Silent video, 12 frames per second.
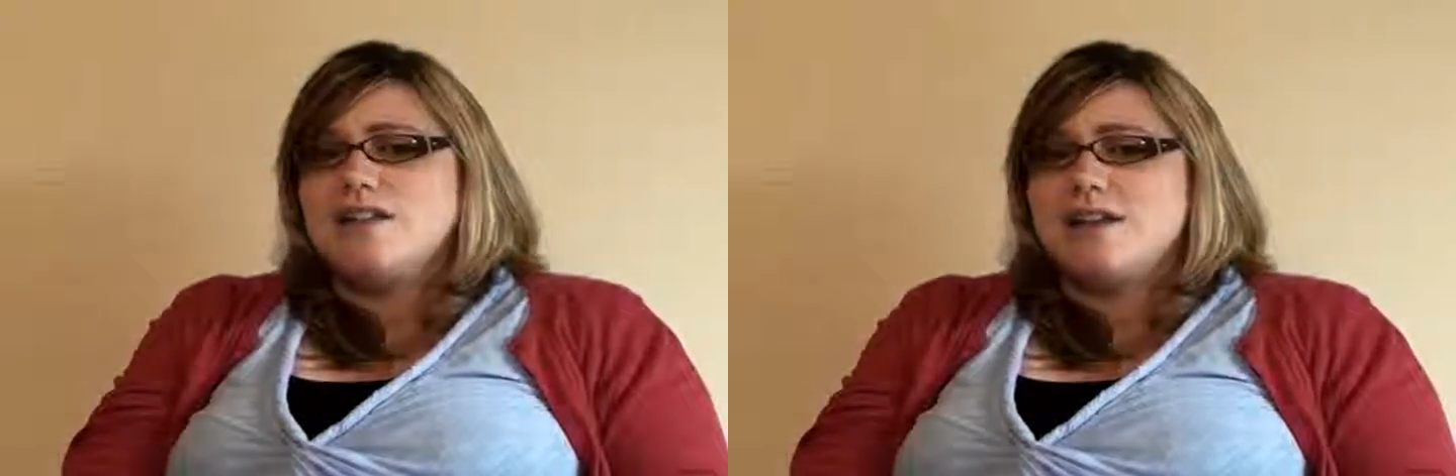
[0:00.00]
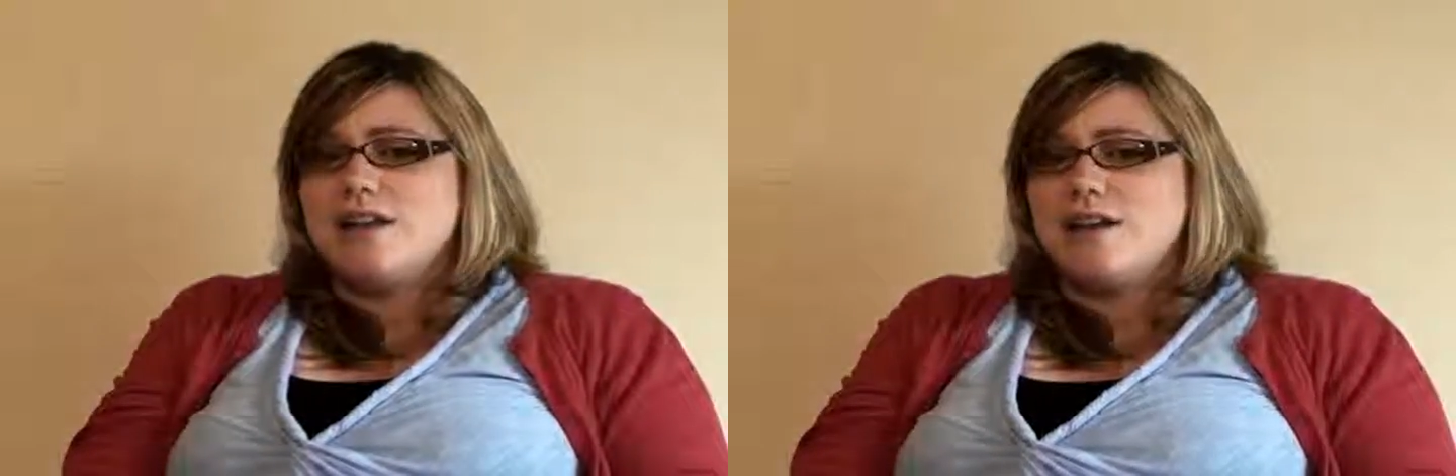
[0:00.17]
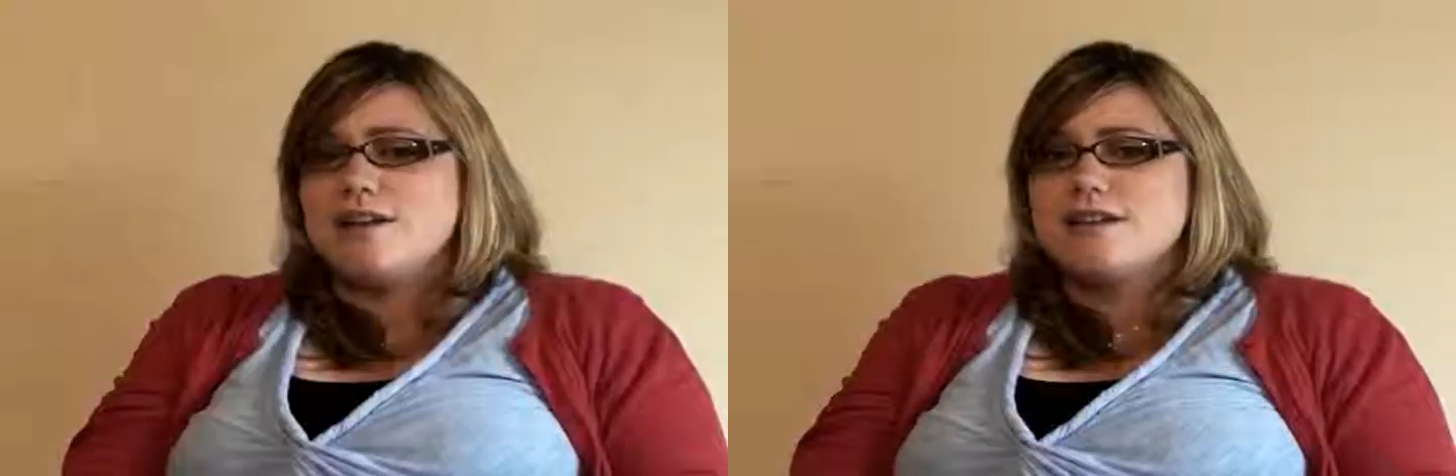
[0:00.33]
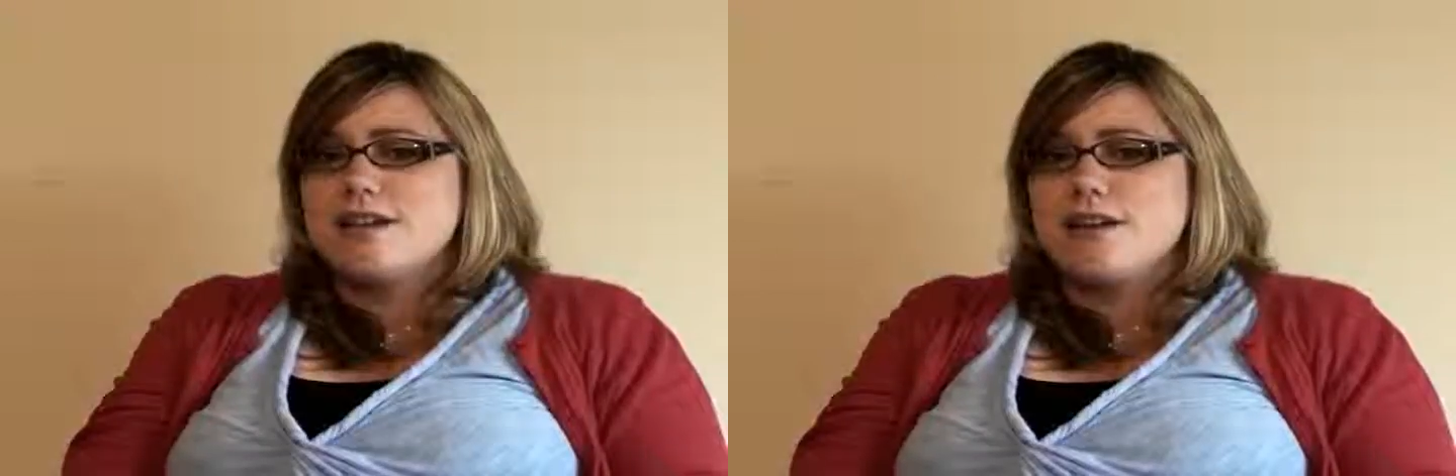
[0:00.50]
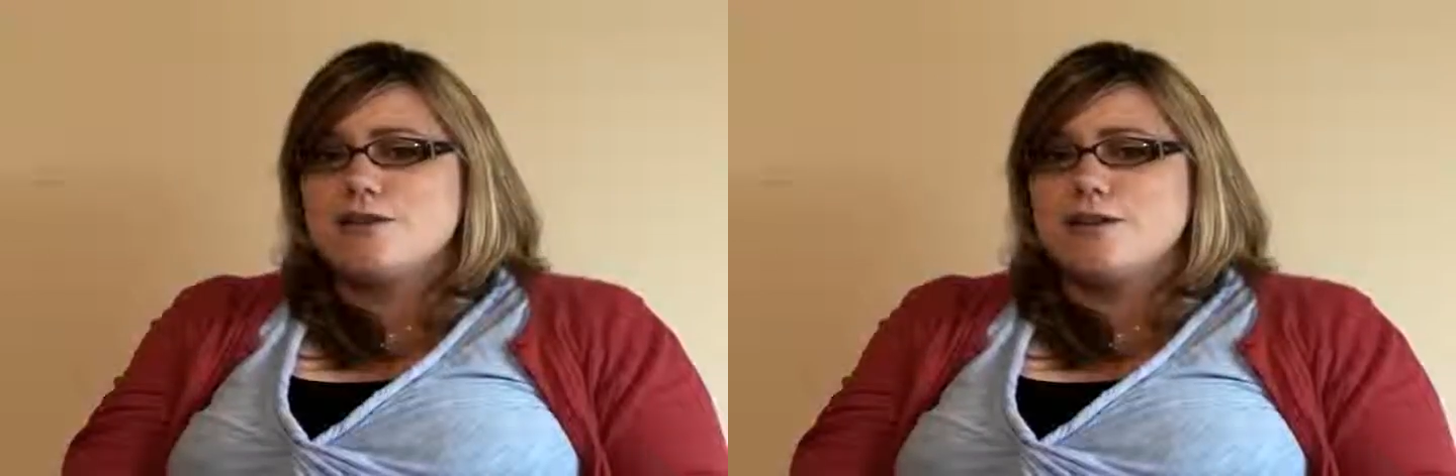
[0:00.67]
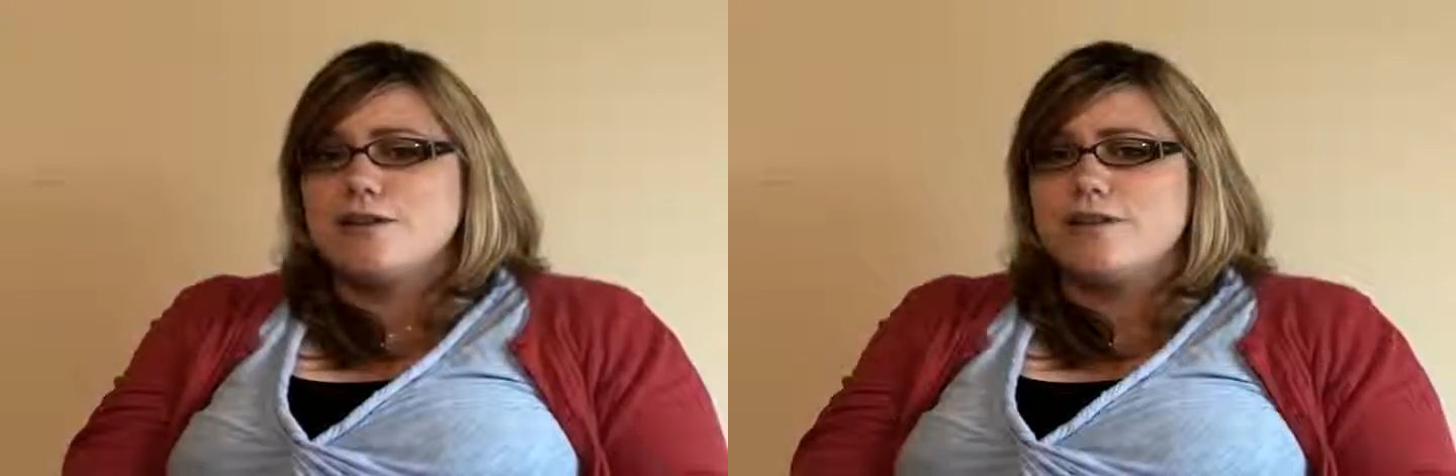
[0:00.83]
to get on a
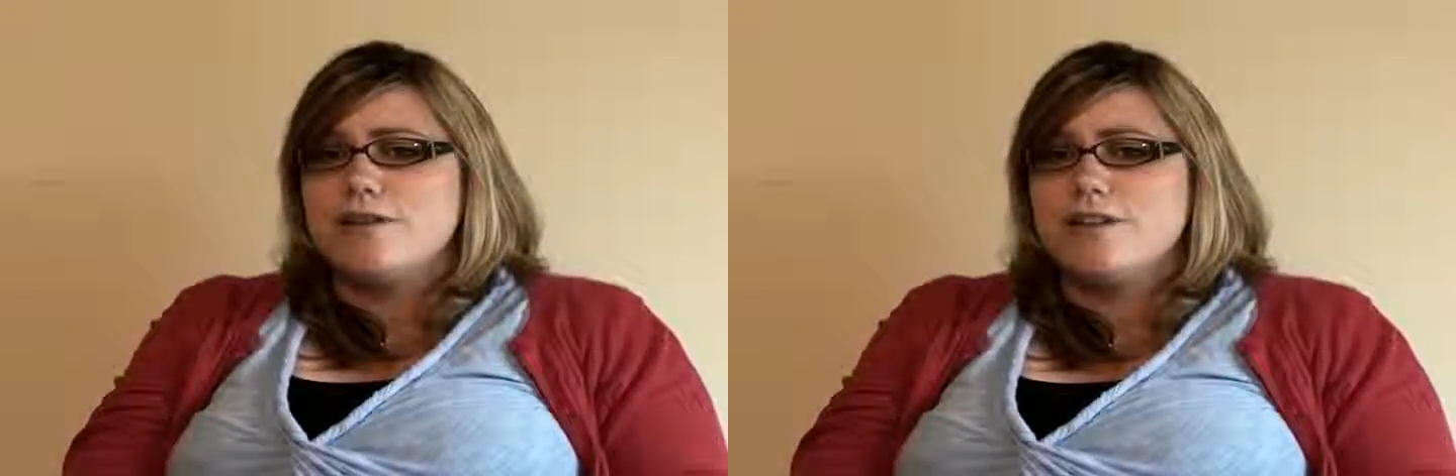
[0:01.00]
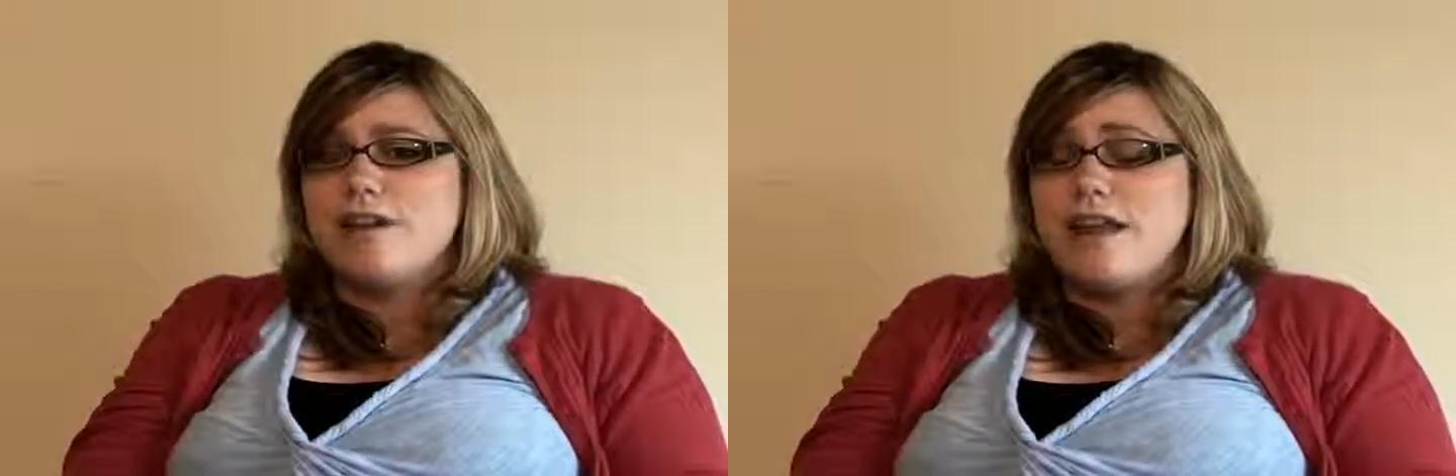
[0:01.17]
schedule,